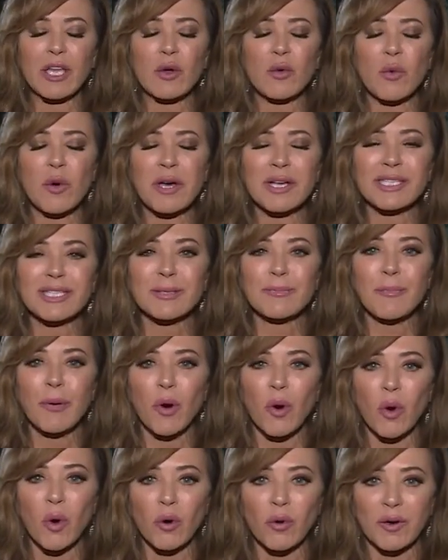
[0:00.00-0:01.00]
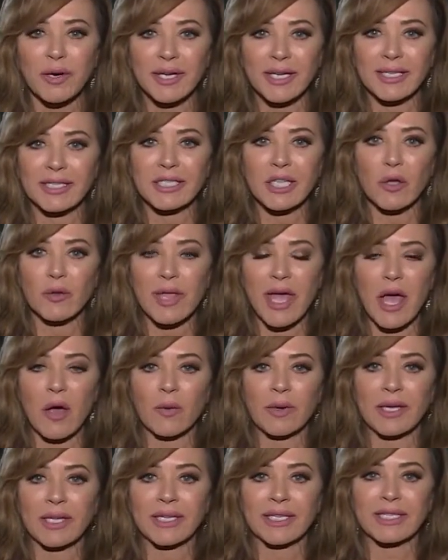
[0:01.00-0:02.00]
It was pouring, so
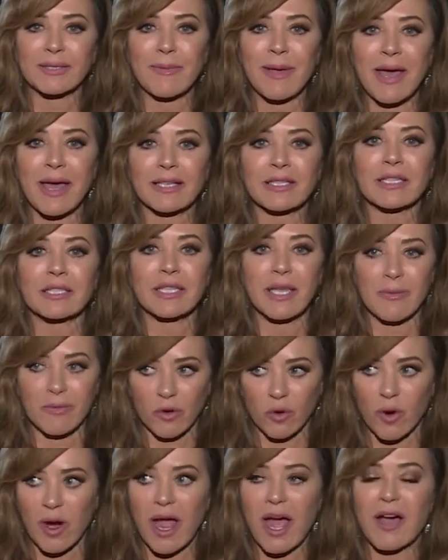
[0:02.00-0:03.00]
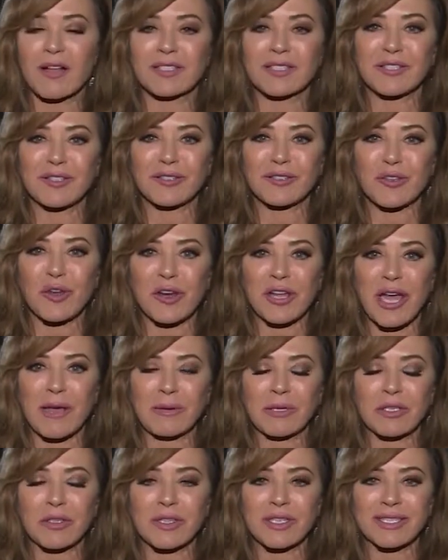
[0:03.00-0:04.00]
now we can expect some crowds to start
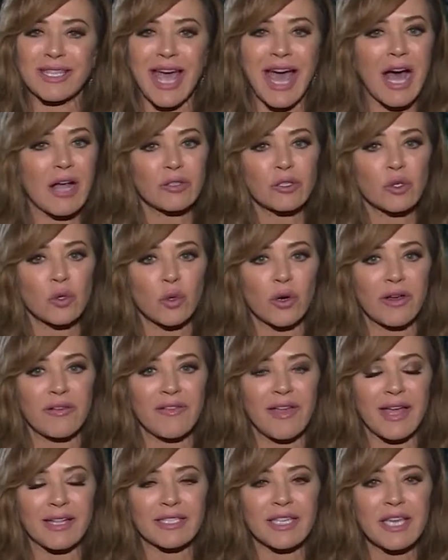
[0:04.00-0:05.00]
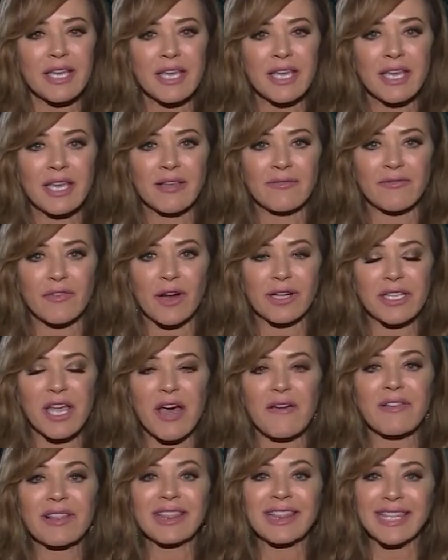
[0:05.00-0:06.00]
coming to this outdoor event in front
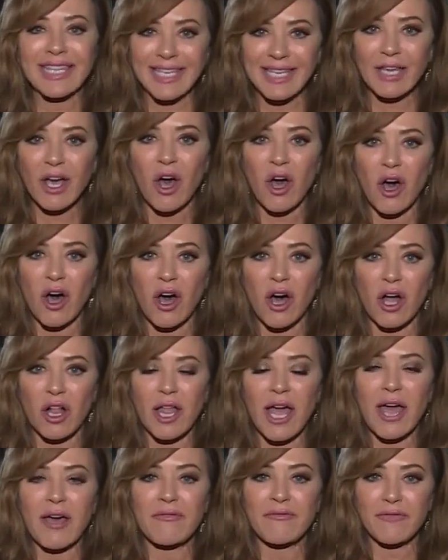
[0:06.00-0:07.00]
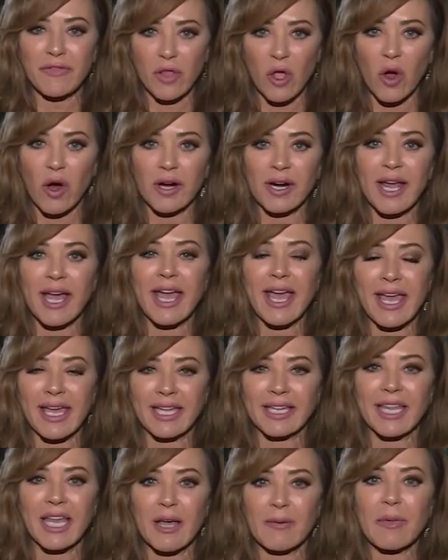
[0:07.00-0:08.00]
of Lee Hall at Florida
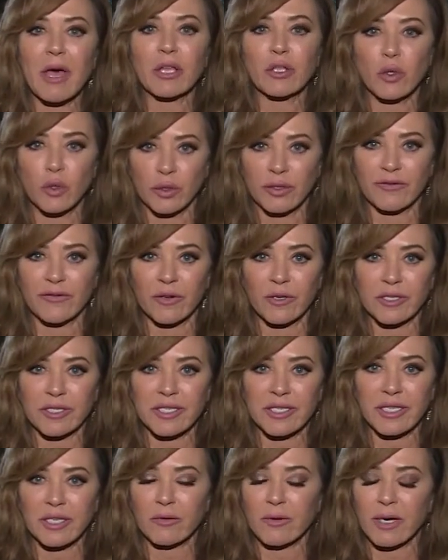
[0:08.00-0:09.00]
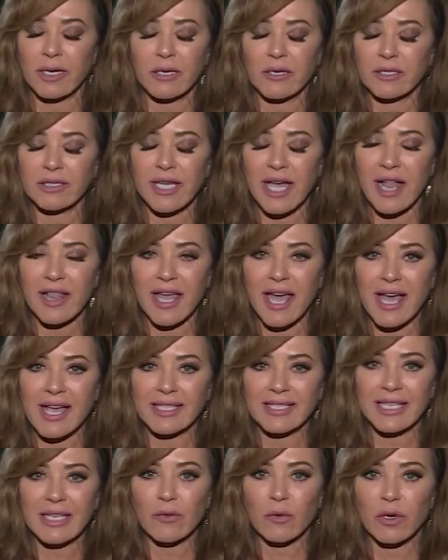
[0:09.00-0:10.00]
A&M University, right here in
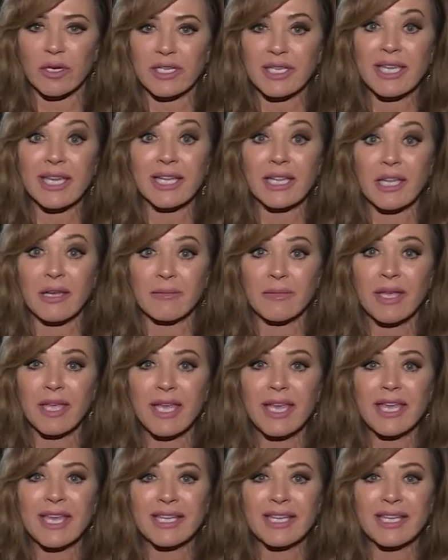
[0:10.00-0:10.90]
Tallahassee, where Gillum